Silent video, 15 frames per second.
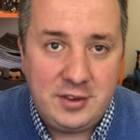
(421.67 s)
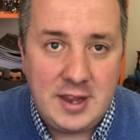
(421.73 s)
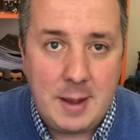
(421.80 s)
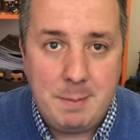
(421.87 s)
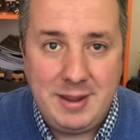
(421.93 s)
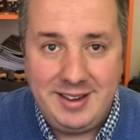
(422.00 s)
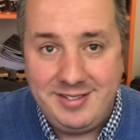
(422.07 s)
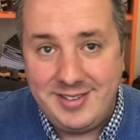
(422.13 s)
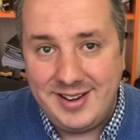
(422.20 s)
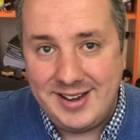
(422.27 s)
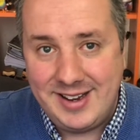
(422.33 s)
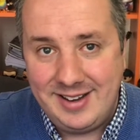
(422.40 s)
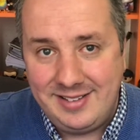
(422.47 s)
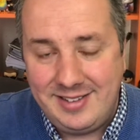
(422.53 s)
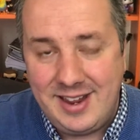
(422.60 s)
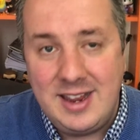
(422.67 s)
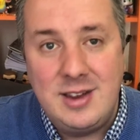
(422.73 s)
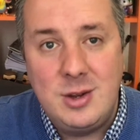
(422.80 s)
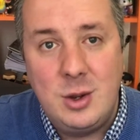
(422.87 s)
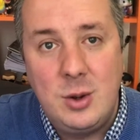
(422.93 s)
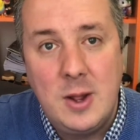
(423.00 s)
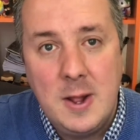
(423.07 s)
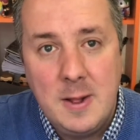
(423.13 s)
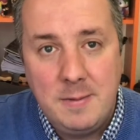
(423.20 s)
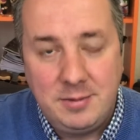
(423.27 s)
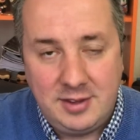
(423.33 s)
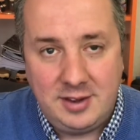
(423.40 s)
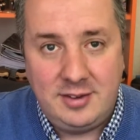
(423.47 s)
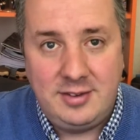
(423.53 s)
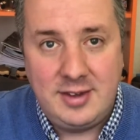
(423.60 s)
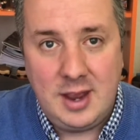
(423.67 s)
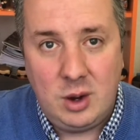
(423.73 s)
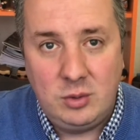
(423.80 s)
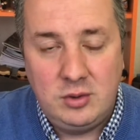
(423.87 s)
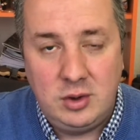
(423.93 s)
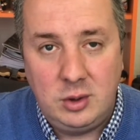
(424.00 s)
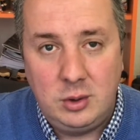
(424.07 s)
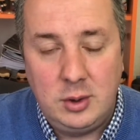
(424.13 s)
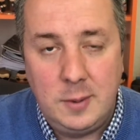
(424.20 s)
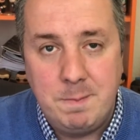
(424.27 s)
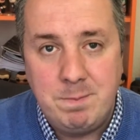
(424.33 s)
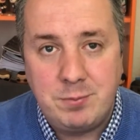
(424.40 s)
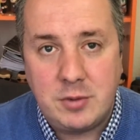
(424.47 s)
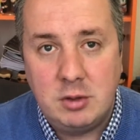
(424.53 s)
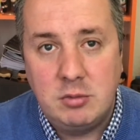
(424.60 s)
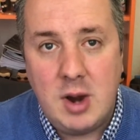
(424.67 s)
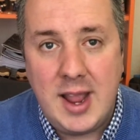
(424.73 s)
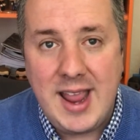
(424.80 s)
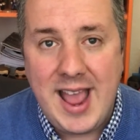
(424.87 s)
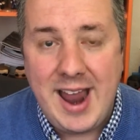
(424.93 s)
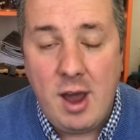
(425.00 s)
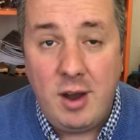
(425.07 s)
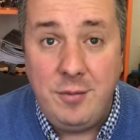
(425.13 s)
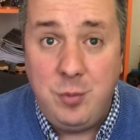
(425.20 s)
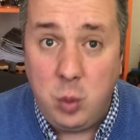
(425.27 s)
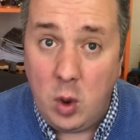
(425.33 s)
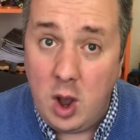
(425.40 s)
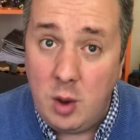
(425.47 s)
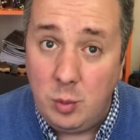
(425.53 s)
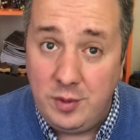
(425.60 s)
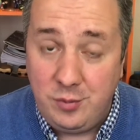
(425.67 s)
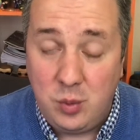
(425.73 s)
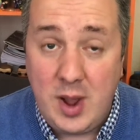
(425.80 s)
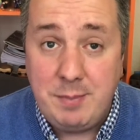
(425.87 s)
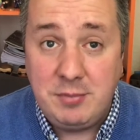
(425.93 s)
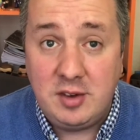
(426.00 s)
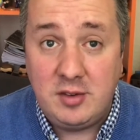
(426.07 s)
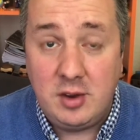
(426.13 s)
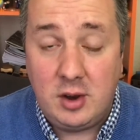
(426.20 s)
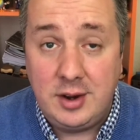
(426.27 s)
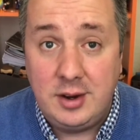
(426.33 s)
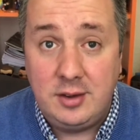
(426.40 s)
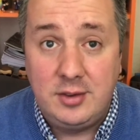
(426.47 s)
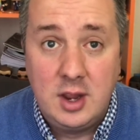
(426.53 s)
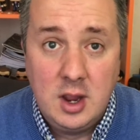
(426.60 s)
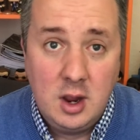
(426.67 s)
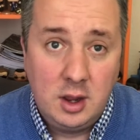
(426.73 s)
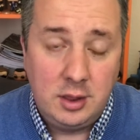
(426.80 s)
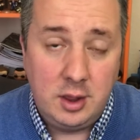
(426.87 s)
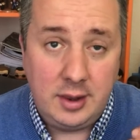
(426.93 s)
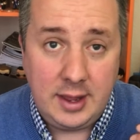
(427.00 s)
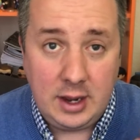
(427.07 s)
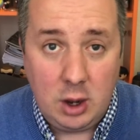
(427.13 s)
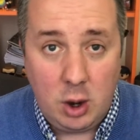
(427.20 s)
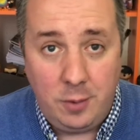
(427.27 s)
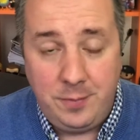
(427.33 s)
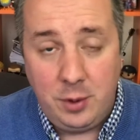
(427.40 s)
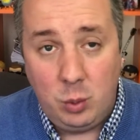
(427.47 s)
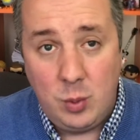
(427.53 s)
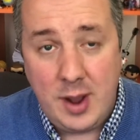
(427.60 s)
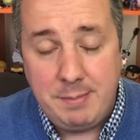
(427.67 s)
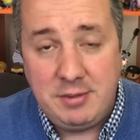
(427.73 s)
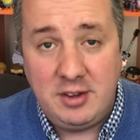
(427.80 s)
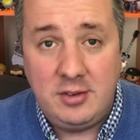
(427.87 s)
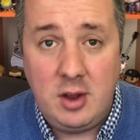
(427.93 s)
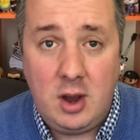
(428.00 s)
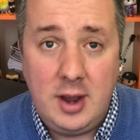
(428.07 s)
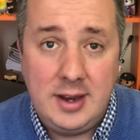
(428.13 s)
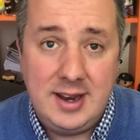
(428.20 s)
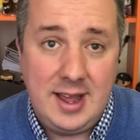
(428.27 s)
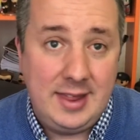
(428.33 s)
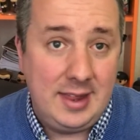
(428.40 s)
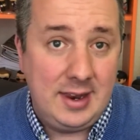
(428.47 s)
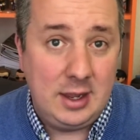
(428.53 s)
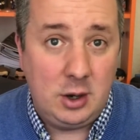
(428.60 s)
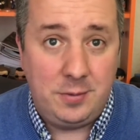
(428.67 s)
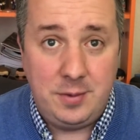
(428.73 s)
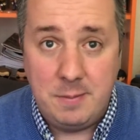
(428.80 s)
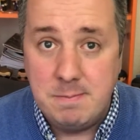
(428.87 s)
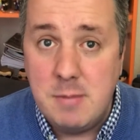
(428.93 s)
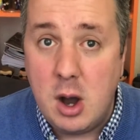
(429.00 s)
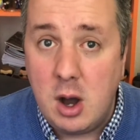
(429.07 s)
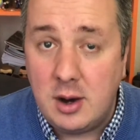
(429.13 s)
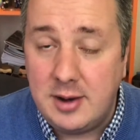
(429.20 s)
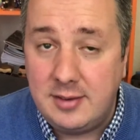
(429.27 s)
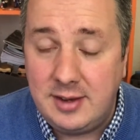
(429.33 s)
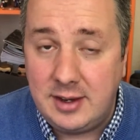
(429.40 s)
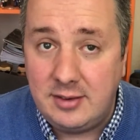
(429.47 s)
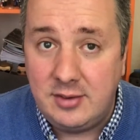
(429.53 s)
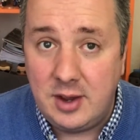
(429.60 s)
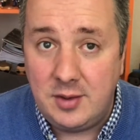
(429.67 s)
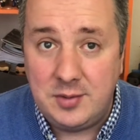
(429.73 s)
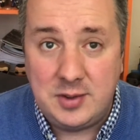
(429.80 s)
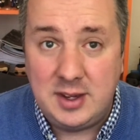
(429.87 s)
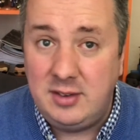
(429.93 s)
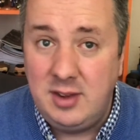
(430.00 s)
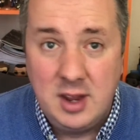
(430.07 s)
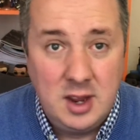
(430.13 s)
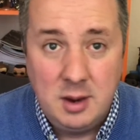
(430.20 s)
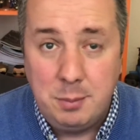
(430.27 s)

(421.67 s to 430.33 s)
step, is to continue to sell to them, right? And I've worked with web designers that they offer web design and then they offer marketing services.